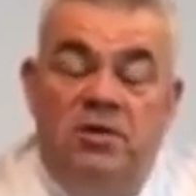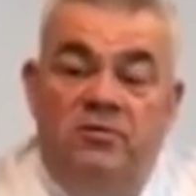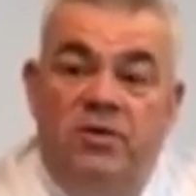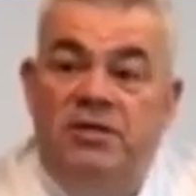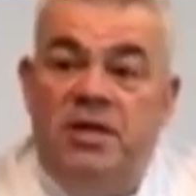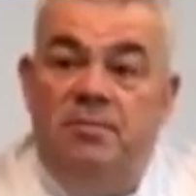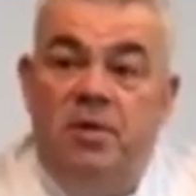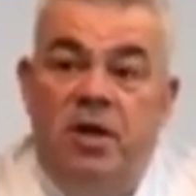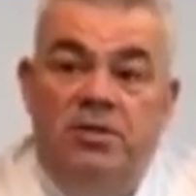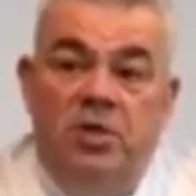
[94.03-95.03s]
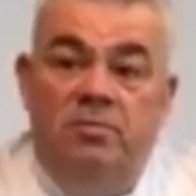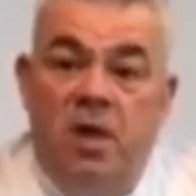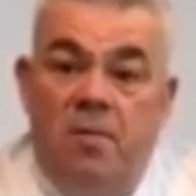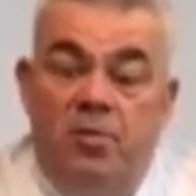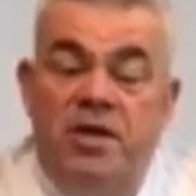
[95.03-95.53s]
So for example, I took
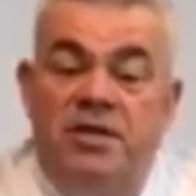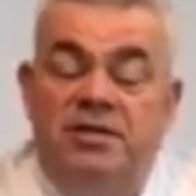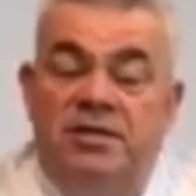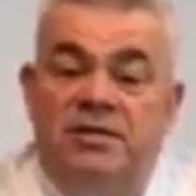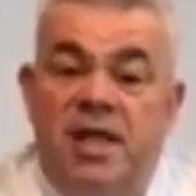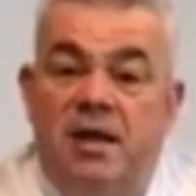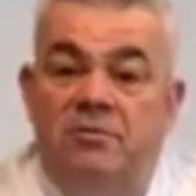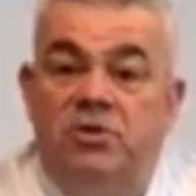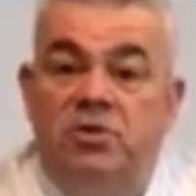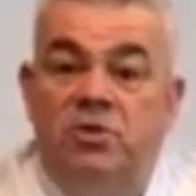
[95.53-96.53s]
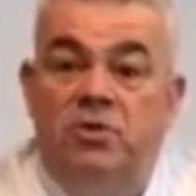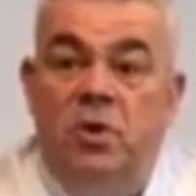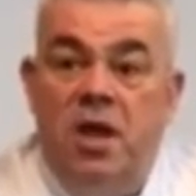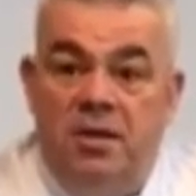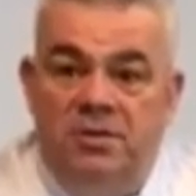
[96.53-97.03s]
my apprentices down
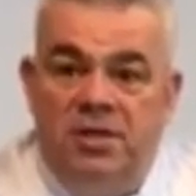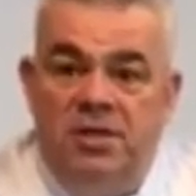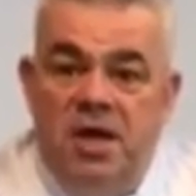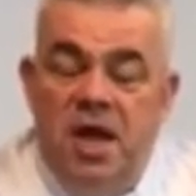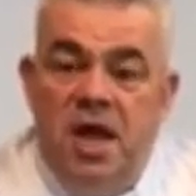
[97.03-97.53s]
to London